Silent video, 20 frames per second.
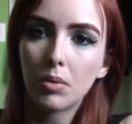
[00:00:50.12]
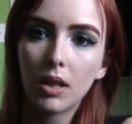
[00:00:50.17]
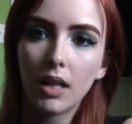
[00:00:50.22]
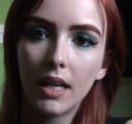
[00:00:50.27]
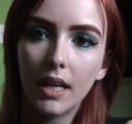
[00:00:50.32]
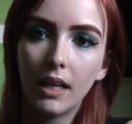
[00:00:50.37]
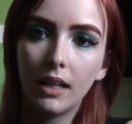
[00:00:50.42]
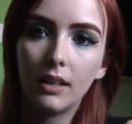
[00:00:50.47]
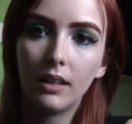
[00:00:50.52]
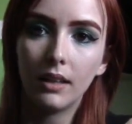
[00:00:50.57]

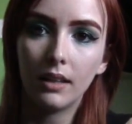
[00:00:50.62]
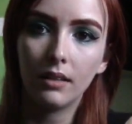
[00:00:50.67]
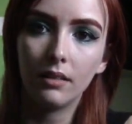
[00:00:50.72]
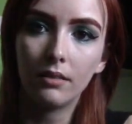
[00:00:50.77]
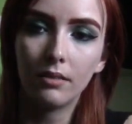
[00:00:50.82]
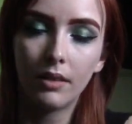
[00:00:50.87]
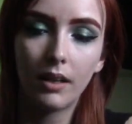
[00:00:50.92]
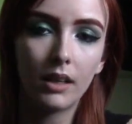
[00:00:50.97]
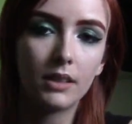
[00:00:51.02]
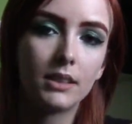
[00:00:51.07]
plain and
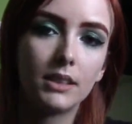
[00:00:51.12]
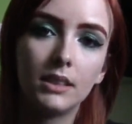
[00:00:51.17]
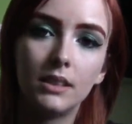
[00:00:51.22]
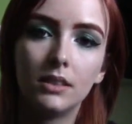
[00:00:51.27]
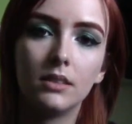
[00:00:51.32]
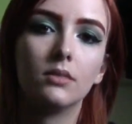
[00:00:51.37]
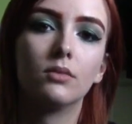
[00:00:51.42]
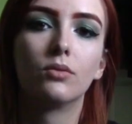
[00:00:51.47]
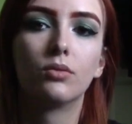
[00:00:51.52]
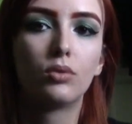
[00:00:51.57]

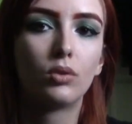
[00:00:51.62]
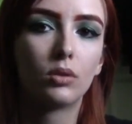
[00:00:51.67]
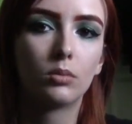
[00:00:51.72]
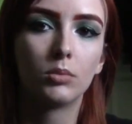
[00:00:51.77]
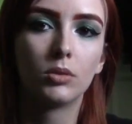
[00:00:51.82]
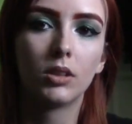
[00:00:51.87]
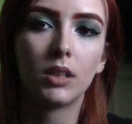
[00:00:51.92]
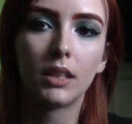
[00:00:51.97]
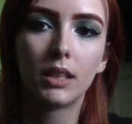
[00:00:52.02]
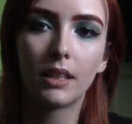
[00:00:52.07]
fancy and
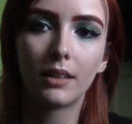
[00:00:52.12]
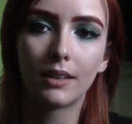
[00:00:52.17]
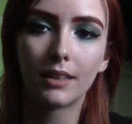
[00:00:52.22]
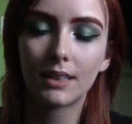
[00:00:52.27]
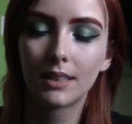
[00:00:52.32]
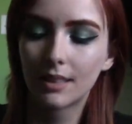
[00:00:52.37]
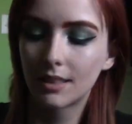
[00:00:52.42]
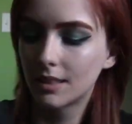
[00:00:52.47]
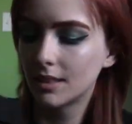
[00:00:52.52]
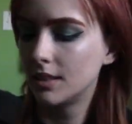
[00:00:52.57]
formal I
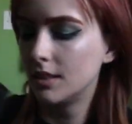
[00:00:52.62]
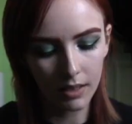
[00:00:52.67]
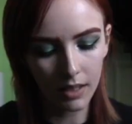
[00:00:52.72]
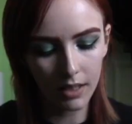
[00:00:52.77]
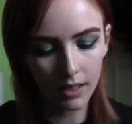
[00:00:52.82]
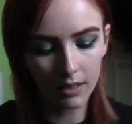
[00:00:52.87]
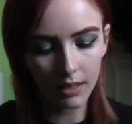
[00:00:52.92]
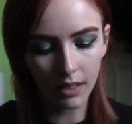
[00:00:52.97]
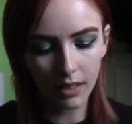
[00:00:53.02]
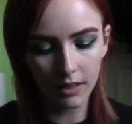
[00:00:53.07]
guess.
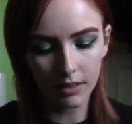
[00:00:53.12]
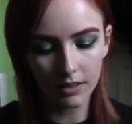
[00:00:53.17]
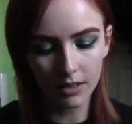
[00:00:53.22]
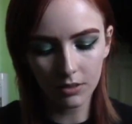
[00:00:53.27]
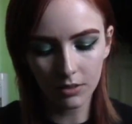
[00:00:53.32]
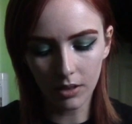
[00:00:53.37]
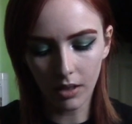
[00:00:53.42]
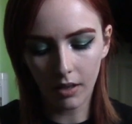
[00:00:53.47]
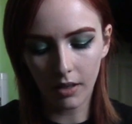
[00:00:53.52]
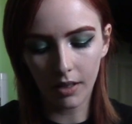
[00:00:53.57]
And I
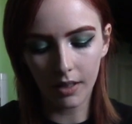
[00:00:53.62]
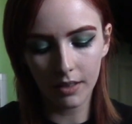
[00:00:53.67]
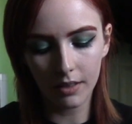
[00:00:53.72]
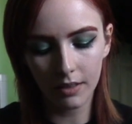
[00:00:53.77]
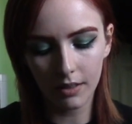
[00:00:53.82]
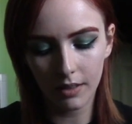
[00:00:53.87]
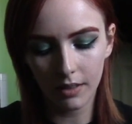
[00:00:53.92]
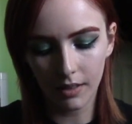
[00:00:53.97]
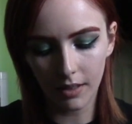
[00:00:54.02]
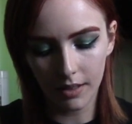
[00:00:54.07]
also got
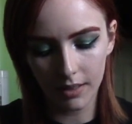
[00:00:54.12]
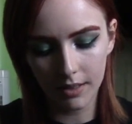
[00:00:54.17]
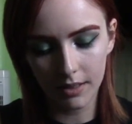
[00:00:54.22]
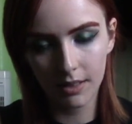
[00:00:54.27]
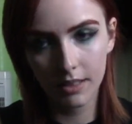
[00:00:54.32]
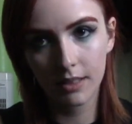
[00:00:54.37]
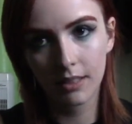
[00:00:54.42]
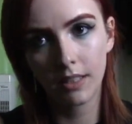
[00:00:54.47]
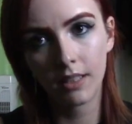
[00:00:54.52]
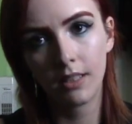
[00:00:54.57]

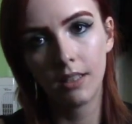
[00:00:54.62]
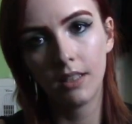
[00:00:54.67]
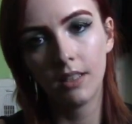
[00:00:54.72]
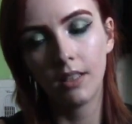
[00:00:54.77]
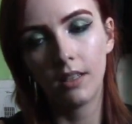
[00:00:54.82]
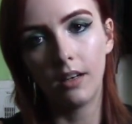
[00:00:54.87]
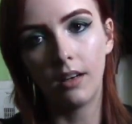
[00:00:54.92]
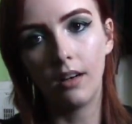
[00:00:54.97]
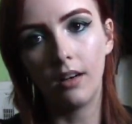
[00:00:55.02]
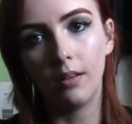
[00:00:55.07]
this,
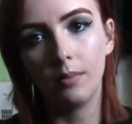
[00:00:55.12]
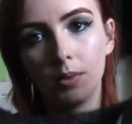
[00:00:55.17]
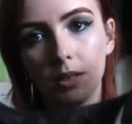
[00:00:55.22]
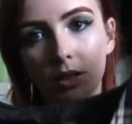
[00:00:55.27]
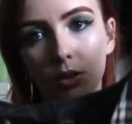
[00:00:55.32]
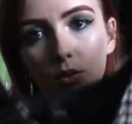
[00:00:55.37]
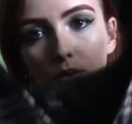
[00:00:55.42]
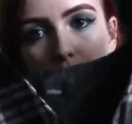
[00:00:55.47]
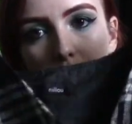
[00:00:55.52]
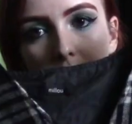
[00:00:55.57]
um, this
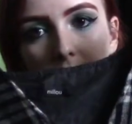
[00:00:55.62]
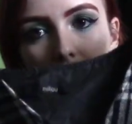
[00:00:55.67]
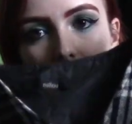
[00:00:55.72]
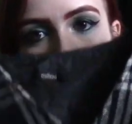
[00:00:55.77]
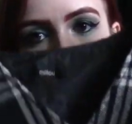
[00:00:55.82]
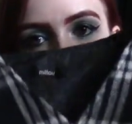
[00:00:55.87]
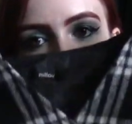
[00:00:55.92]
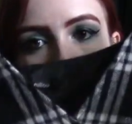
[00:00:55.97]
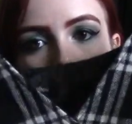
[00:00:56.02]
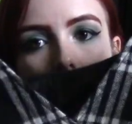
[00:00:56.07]
cool
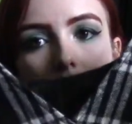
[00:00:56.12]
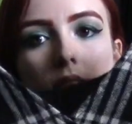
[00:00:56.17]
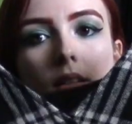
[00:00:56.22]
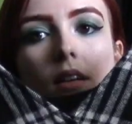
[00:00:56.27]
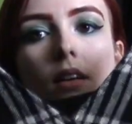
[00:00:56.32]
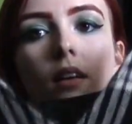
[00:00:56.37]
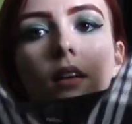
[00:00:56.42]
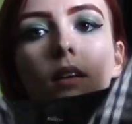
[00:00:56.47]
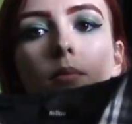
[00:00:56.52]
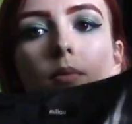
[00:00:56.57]
vest.
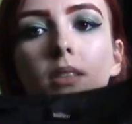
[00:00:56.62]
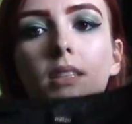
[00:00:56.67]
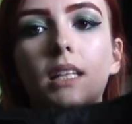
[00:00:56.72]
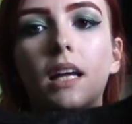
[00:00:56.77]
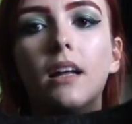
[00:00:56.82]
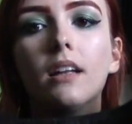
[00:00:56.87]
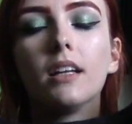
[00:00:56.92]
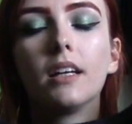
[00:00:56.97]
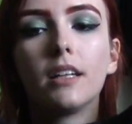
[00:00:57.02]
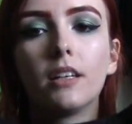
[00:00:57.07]
Um, it's
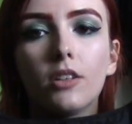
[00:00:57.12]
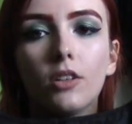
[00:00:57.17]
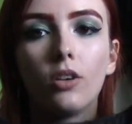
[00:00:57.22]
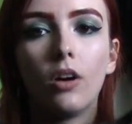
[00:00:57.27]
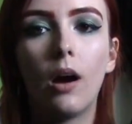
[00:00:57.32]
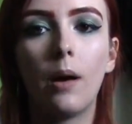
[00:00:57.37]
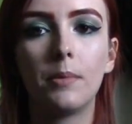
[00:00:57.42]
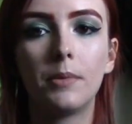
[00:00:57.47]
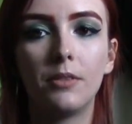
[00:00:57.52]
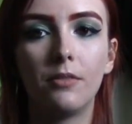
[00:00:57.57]
kind of like a
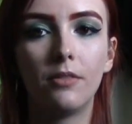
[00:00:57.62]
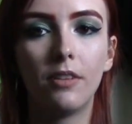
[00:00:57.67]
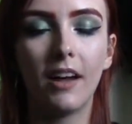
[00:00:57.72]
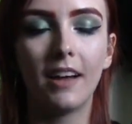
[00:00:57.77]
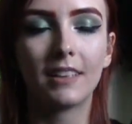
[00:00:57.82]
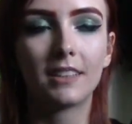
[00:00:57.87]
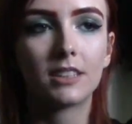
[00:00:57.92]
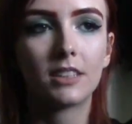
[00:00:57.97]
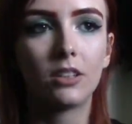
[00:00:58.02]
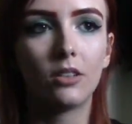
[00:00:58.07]
cropped
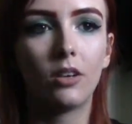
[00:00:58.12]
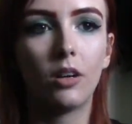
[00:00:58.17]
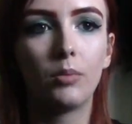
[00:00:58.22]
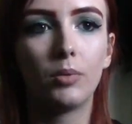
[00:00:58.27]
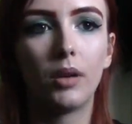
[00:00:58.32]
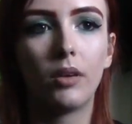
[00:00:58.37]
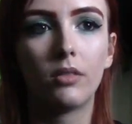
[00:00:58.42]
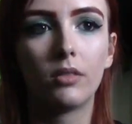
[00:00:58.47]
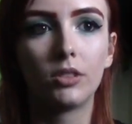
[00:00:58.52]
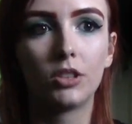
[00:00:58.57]
vest, so I'll
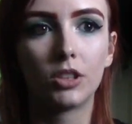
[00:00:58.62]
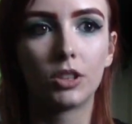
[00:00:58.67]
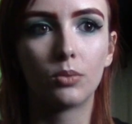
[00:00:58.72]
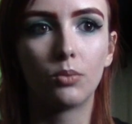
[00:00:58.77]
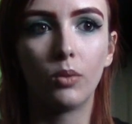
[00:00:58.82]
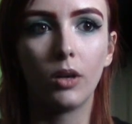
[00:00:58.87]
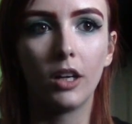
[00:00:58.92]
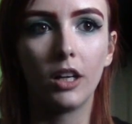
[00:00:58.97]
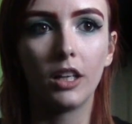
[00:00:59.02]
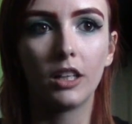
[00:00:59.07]
probably just
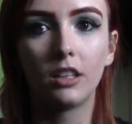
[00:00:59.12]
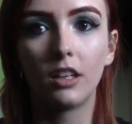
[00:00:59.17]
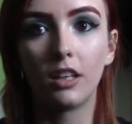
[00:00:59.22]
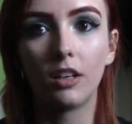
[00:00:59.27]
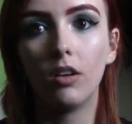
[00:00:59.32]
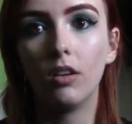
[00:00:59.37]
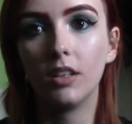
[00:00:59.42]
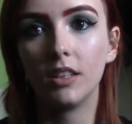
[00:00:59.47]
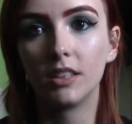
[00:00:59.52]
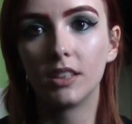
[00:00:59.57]
wear it like
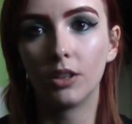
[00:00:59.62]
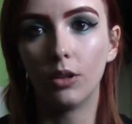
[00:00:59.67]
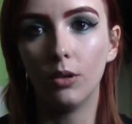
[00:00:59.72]
on its